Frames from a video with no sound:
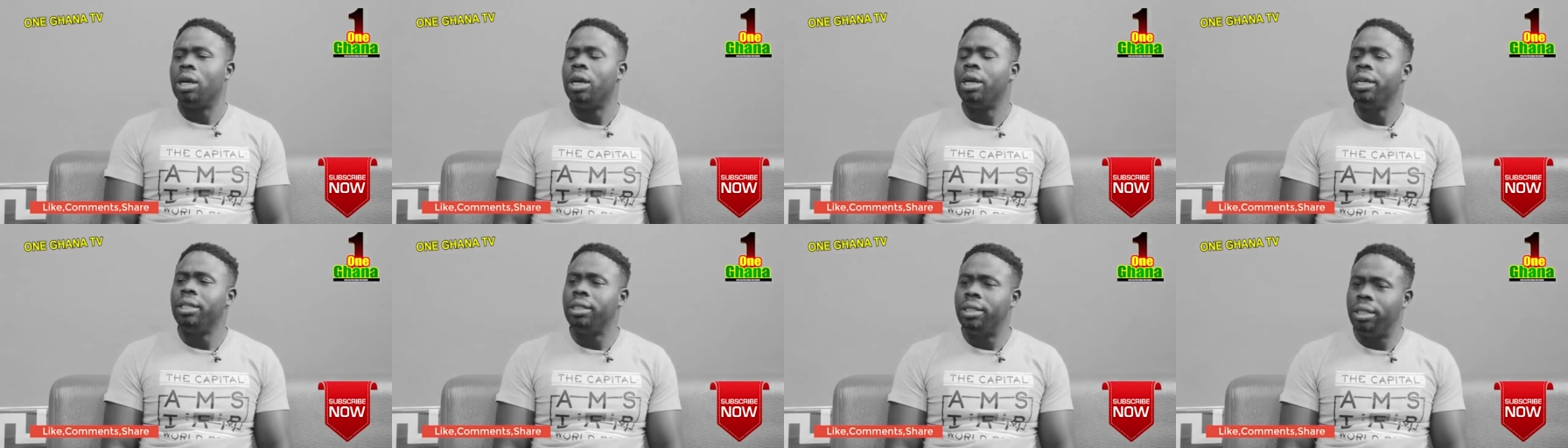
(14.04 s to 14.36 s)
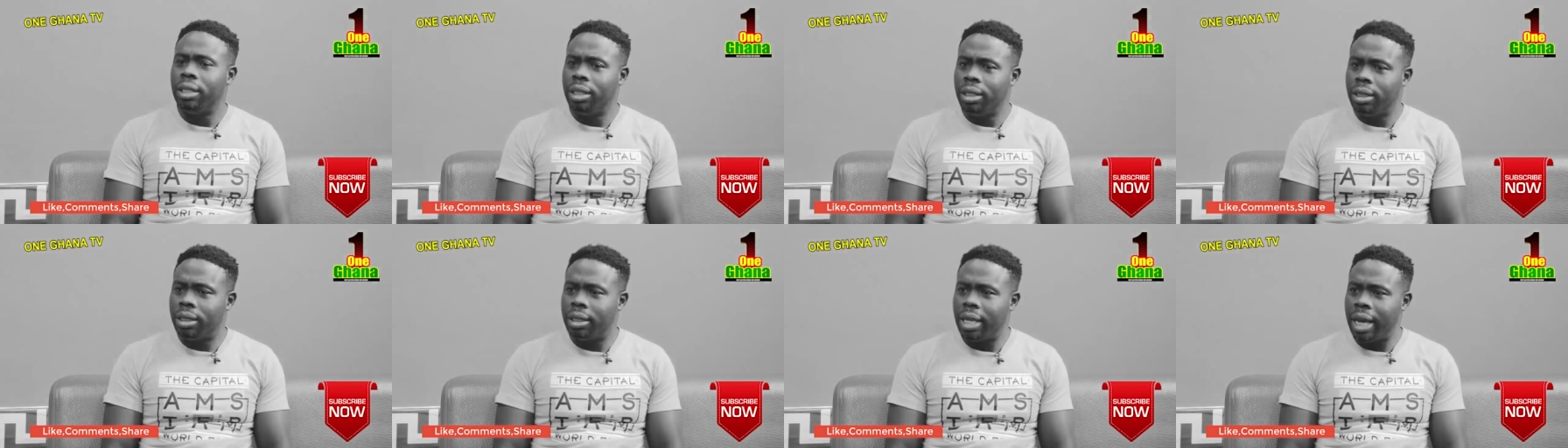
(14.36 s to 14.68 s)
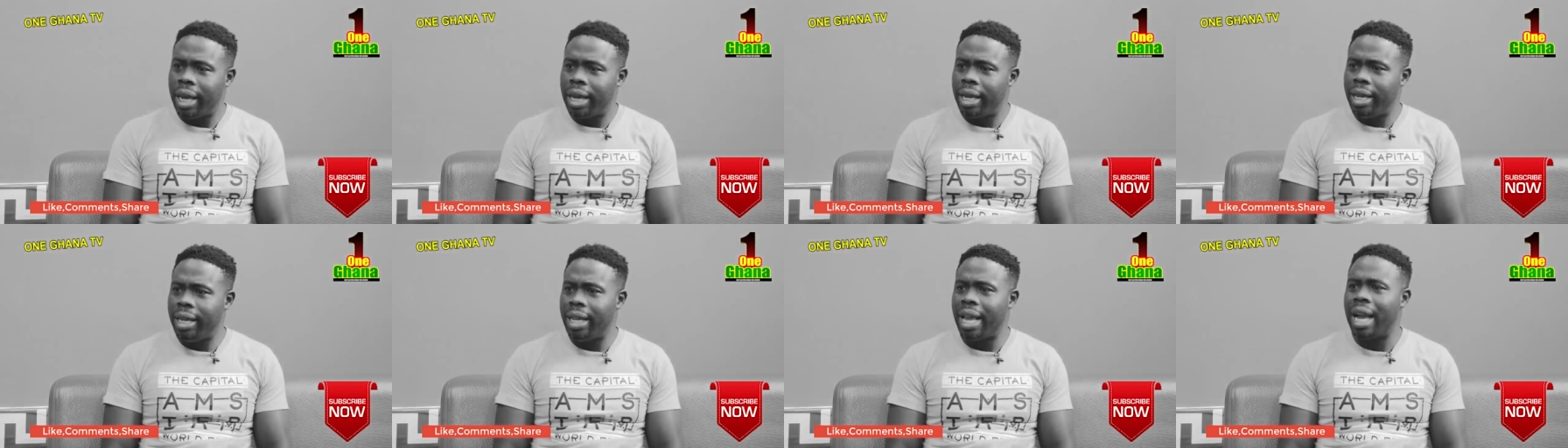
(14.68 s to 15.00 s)
Enti
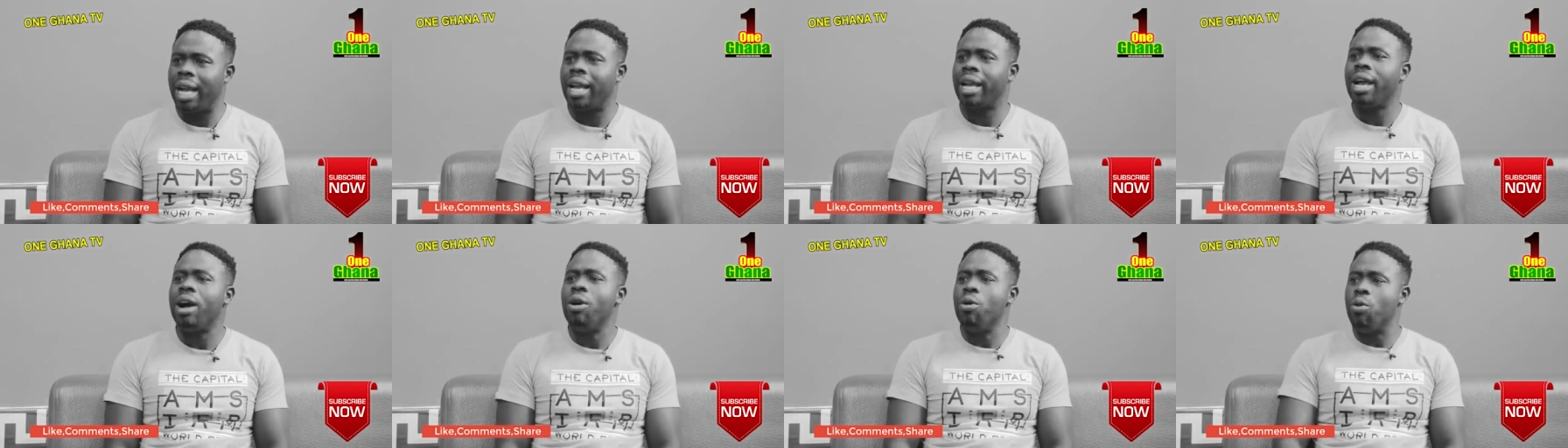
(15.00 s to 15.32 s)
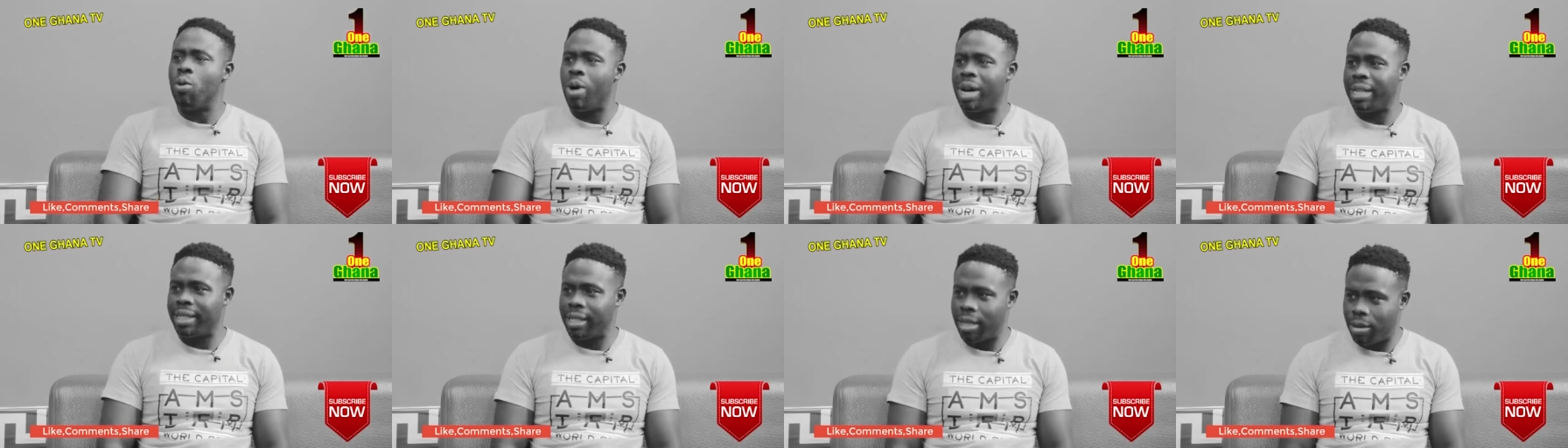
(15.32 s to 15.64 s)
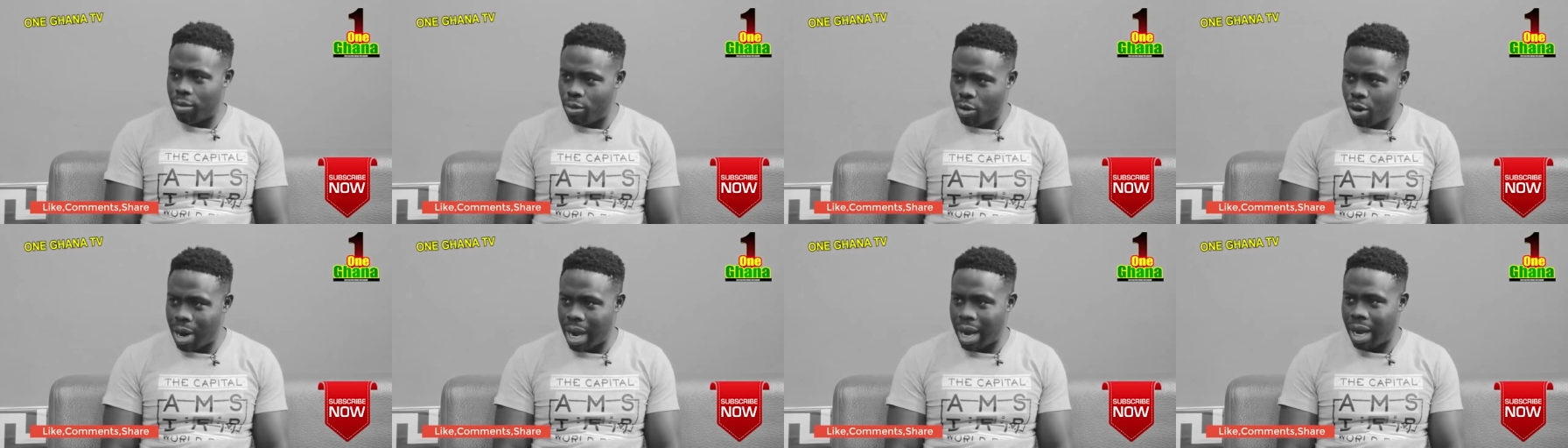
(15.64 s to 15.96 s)
say ya ka ho
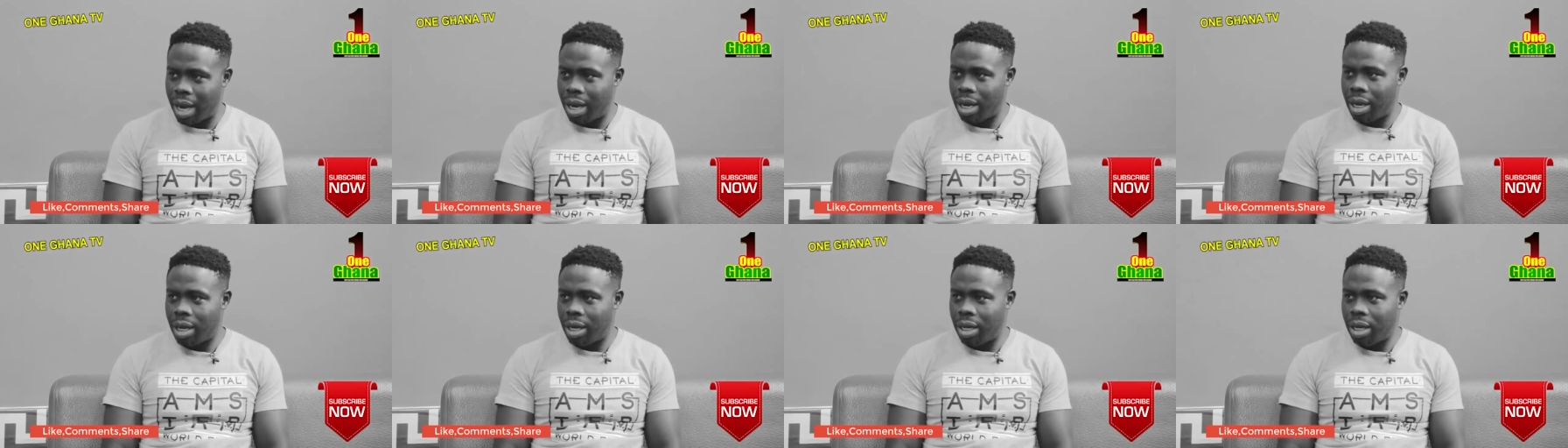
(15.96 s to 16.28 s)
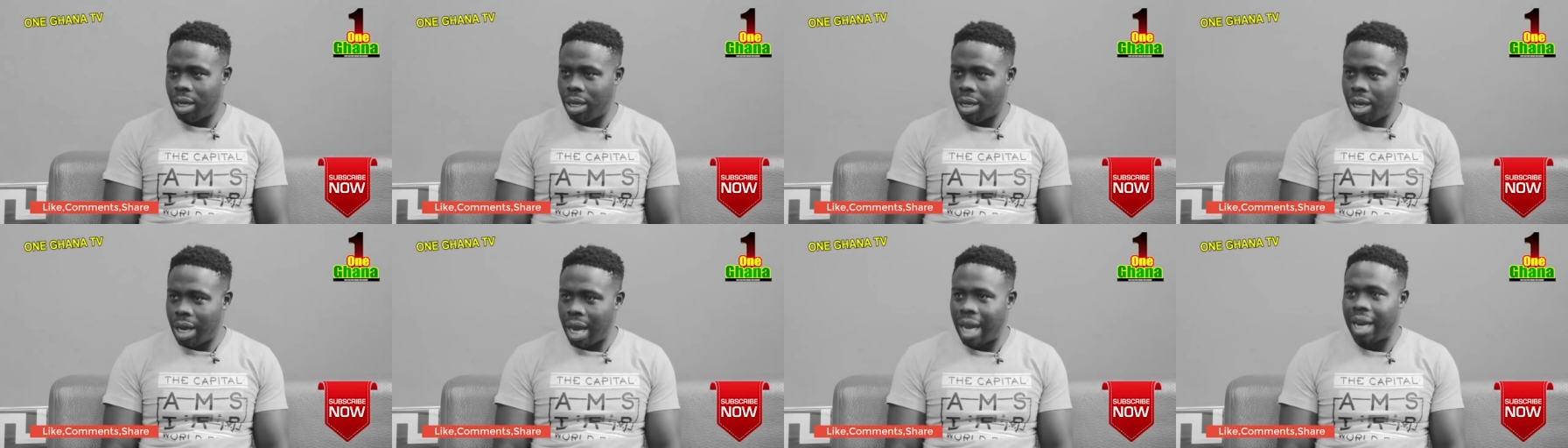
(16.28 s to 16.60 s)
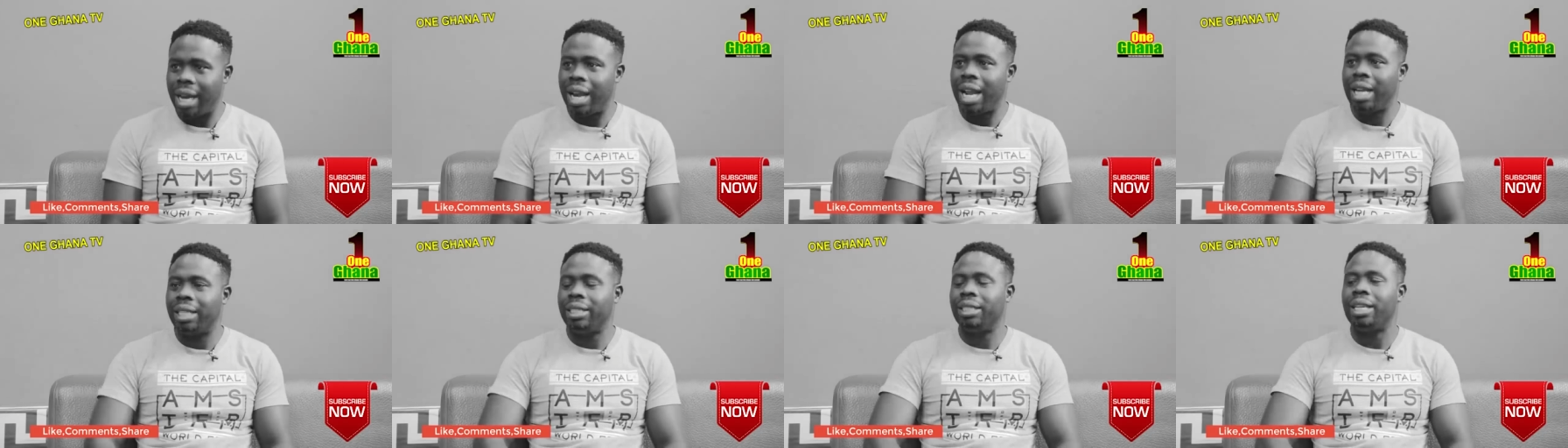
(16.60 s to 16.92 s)
asemo a.
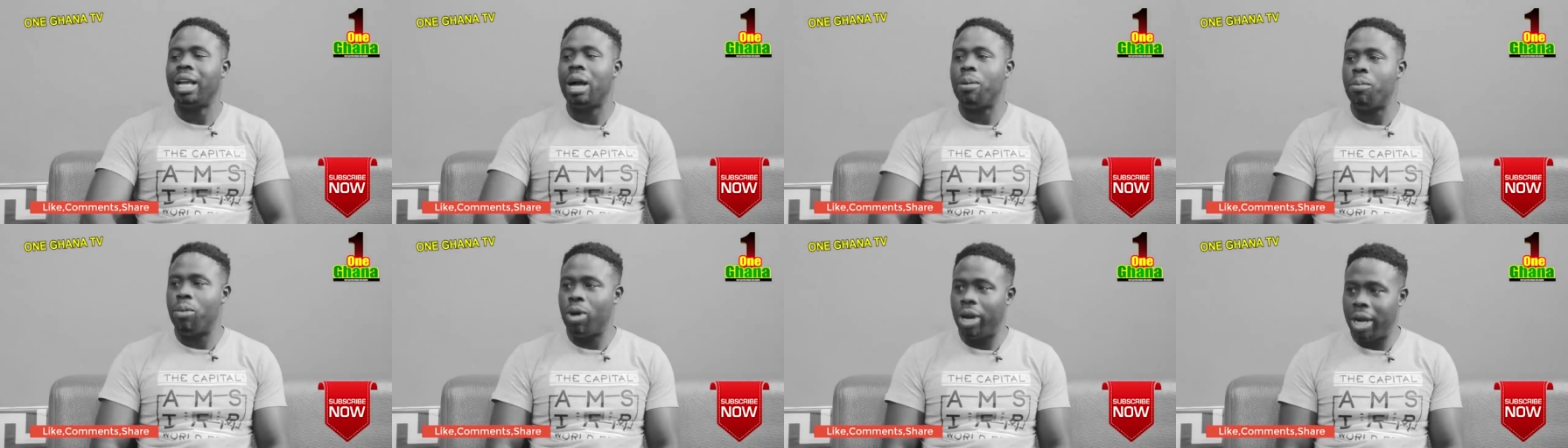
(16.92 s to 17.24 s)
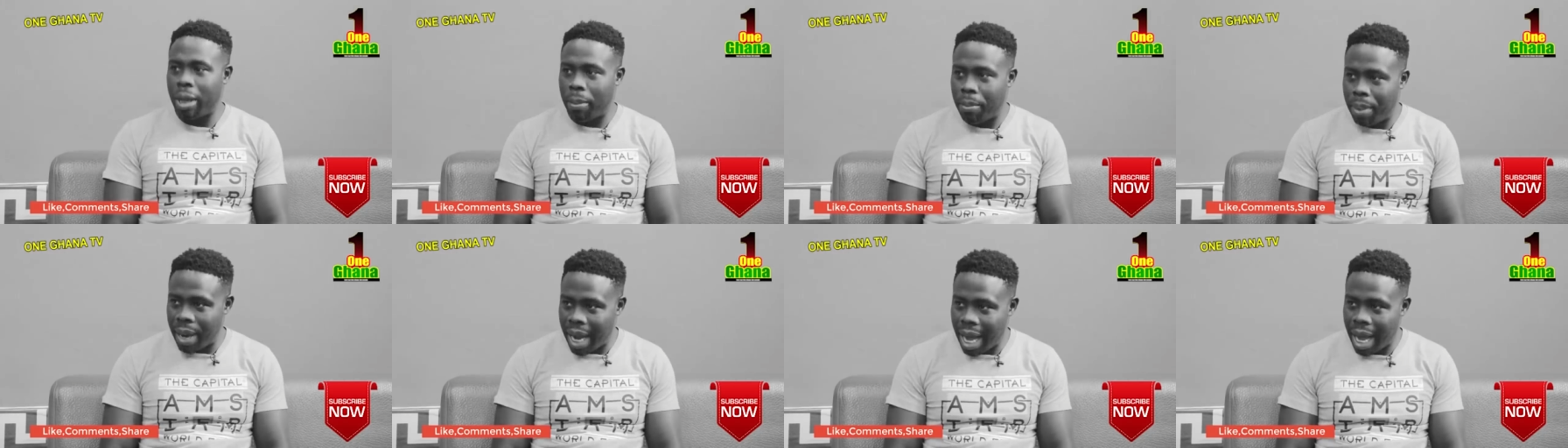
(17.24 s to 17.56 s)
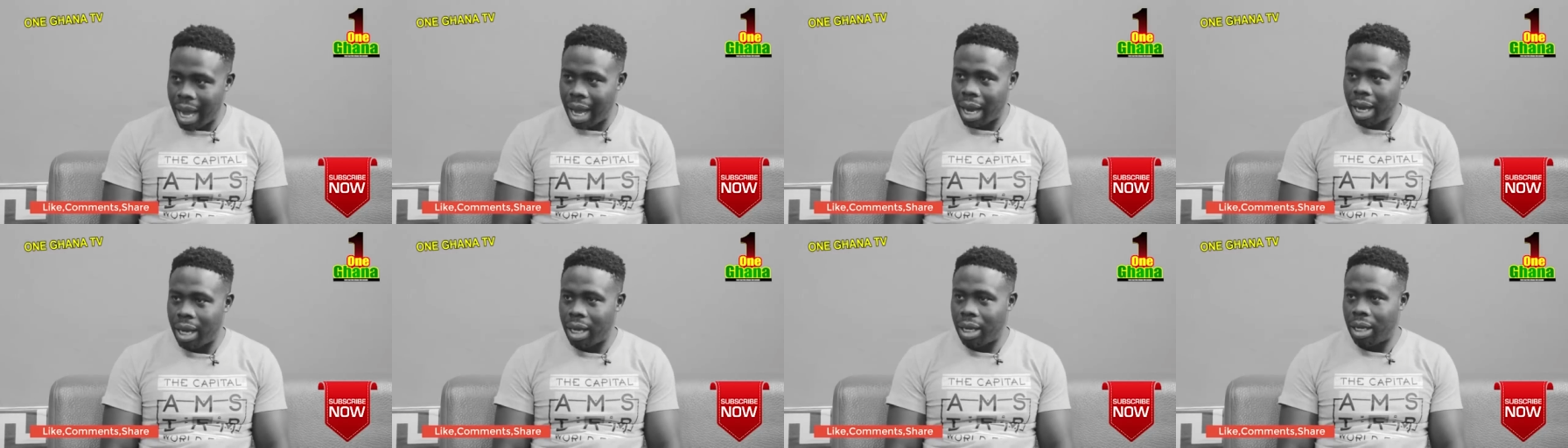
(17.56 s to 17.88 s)
Ana say ya bo ne
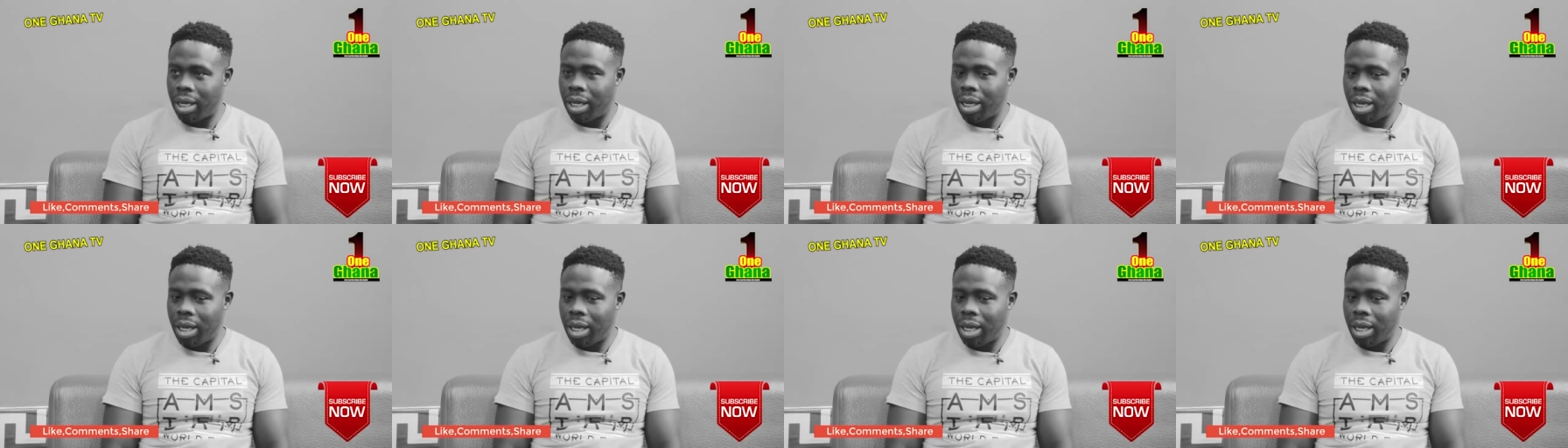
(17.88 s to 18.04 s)
pa.